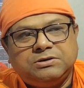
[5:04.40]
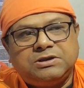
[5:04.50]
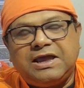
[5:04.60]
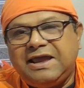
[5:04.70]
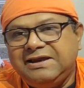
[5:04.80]

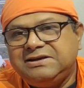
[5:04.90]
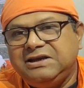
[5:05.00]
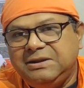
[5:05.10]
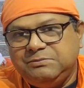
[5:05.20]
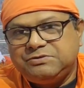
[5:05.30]
the eight
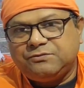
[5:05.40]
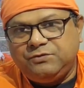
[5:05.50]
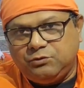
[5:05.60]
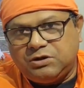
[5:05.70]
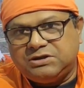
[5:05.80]
limbs of
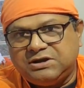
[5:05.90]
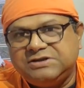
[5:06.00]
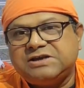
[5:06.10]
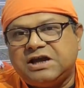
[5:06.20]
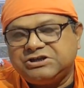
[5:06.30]
yoga, that
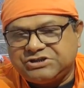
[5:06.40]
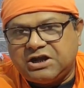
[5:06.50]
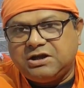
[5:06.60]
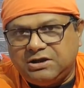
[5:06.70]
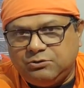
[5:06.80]
is
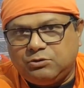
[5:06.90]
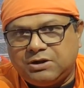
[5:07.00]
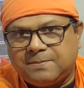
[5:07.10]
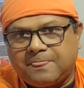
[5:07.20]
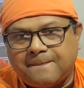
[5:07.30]
Ashtanga
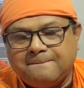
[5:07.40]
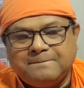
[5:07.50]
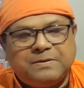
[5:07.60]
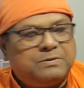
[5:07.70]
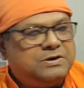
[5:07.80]
Yoga,
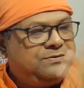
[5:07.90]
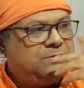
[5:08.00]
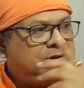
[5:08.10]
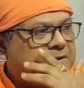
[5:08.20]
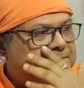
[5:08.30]

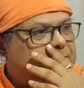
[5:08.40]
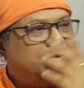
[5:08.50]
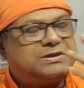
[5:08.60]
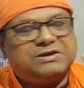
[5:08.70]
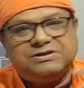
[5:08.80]
given by
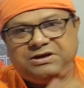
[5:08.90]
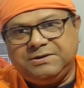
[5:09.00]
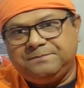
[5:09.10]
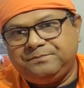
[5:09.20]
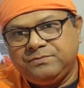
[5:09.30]

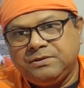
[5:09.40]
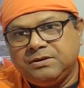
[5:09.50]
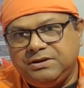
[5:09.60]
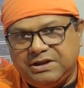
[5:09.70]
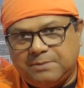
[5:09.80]
Patanjali.
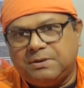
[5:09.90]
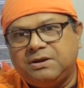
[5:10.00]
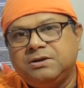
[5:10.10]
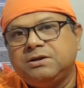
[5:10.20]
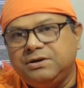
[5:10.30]

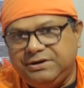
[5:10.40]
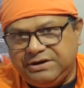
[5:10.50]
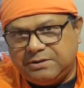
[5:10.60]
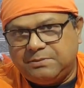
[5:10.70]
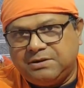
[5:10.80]
Yama,
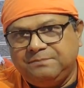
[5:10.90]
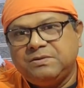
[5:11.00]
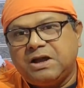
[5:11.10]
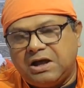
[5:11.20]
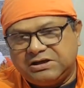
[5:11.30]
Niyama,
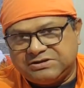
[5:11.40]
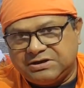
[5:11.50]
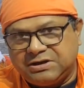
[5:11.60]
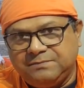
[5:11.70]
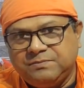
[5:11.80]

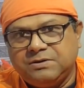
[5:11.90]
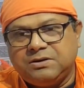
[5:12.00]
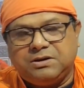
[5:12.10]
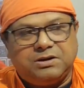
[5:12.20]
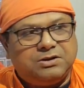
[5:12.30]
Asana,
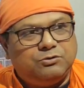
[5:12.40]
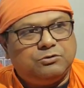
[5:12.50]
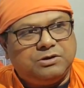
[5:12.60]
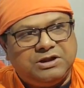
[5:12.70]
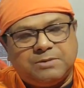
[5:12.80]

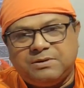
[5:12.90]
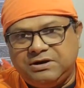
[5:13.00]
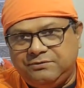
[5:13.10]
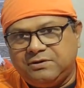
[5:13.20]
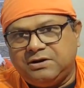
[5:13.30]
Yama,
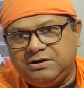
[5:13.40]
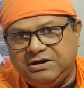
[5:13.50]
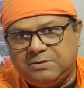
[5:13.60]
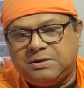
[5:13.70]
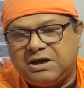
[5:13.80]

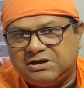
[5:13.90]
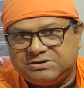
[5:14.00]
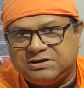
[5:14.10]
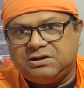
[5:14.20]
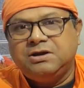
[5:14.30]
Niyama,
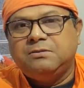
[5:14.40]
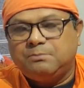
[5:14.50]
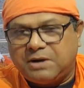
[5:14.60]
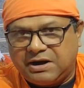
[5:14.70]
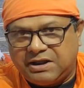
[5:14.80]
Asana,
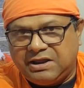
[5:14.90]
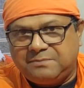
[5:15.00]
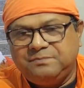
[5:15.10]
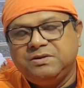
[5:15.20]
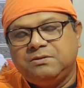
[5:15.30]

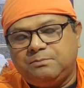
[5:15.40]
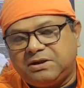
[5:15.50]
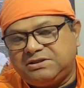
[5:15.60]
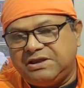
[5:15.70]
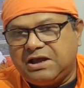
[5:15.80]
Pranayama,
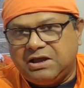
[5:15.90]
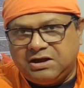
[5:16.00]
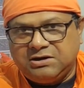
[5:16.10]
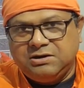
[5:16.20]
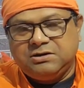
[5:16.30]

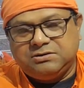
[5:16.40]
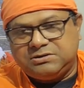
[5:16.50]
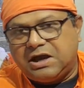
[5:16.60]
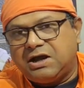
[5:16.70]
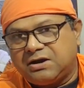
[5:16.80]
Pratyahara,
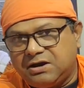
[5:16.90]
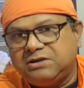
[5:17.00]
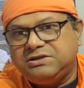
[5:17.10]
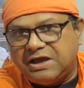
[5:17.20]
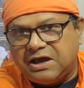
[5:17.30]

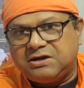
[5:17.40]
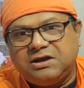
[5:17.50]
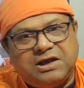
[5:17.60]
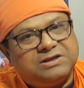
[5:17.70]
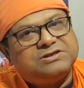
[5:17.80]
Dharana,
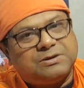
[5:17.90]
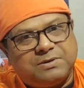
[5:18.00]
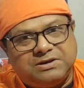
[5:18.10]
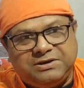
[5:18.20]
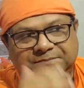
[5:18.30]
Dhyana, and
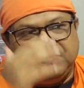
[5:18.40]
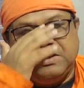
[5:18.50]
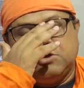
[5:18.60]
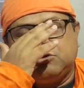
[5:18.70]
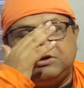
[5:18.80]
Samadhi.
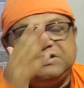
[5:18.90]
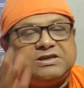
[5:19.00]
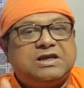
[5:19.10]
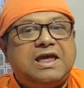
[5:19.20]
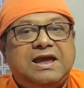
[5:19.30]
So these
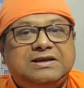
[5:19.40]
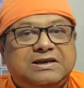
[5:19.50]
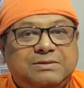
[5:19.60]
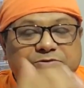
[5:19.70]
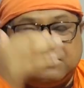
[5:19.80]
are the eight
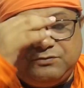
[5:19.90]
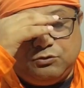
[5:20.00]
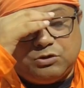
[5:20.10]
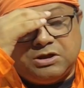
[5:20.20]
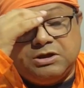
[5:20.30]
limbs of
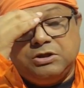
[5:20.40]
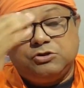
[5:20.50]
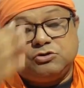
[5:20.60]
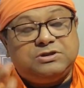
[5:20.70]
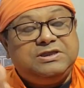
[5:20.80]
yoga.
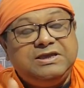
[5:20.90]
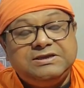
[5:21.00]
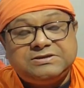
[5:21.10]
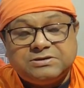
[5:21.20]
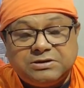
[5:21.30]
So
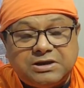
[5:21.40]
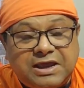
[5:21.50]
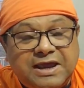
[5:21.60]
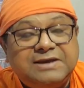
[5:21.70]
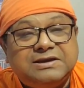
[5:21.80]
these
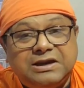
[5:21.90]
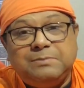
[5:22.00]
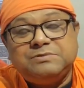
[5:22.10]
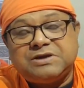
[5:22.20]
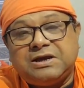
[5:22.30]
eight
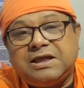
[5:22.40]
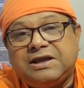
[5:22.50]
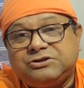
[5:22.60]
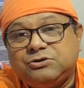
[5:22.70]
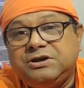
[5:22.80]
limbs are
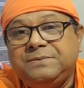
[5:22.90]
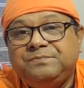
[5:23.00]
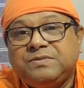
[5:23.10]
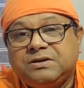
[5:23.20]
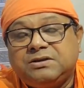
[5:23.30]
actually
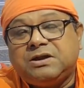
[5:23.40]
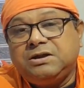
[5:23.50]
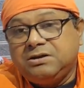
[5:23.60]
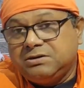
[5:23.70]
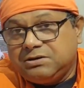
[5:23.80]

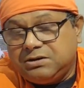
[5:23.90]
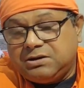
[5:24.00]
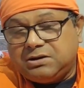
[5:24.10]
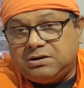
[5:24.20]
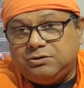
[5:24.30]
the,
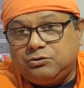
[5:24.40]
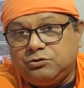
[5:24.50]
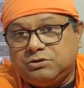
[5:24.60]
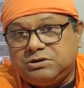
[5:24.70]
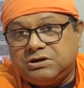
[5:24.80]

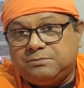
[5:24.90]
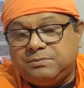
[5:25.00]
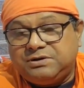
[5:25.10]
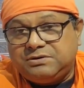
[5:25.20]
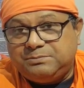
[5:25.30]
the
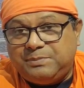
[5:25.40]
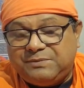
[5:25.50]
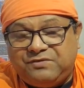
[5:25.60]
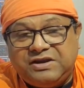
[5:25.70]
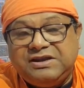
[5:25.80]

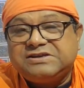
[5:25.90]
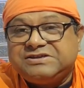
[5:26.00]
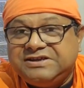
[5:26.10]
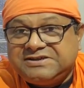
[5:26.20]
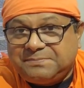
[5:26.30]
various
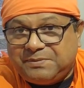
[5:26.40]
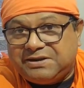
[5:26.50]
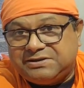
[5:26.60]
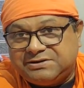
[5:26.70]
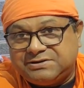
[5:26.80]

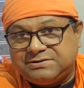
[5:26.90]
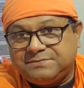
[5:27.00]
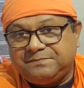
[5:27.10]
disciplines.